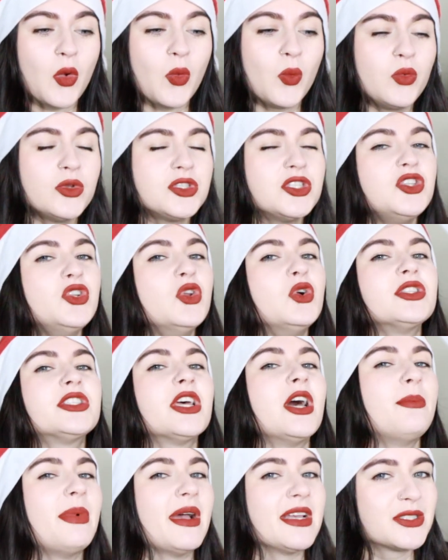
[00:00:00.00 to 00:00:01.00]
was not
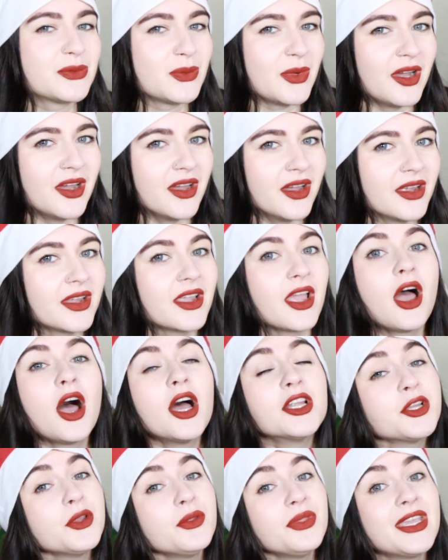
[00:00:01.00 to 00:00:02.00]
her best work. I
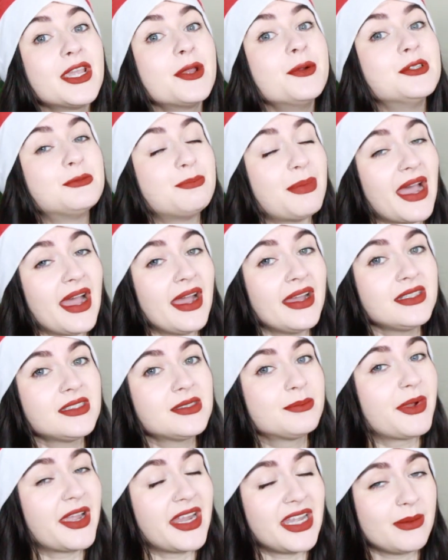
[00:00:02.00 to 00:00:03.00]
don't think it was bad
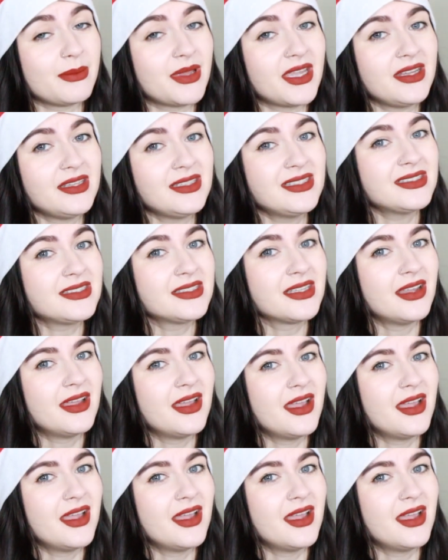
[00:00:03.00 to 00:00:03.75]
by any means.